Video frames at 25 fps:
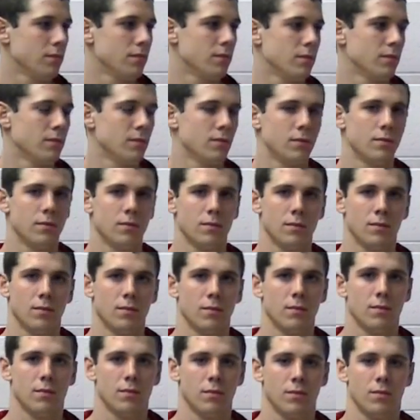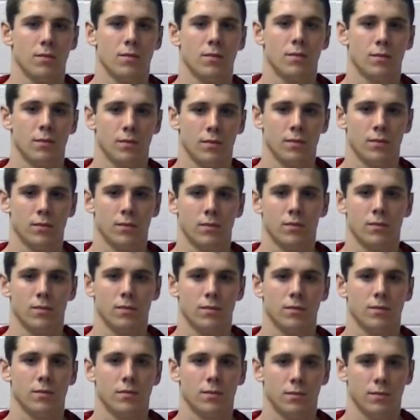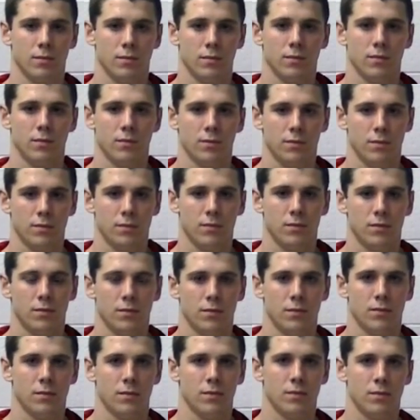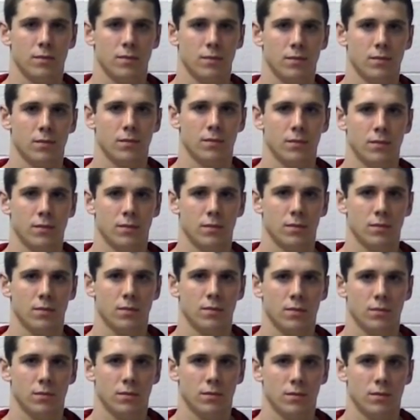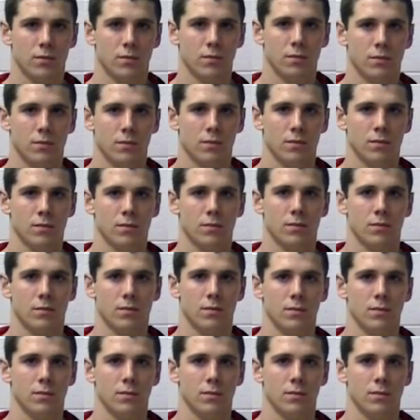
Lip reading: No words are spoken by the person on screen.